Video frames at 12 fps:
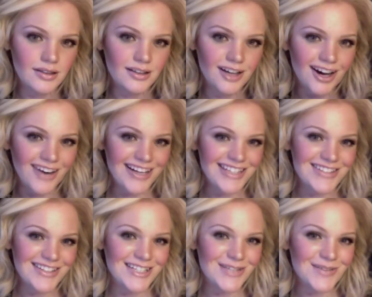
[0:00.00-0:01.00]
Alright, so I
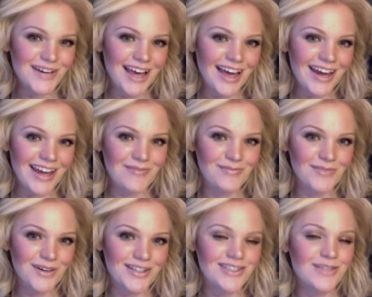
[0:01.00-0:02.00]
just went ahead and
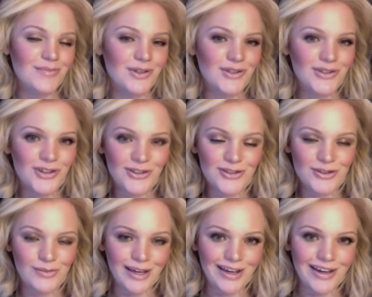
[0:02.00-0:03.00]
put some loose curls through
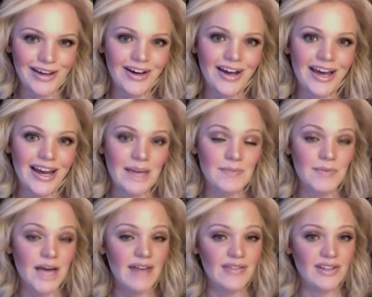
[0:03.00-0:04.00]
my hair, and I'm
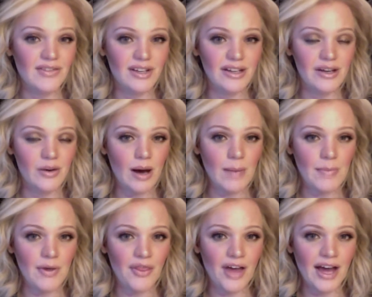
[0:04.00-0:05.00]
having a video up
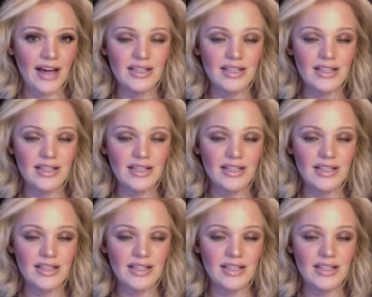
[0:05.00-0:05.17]
on that.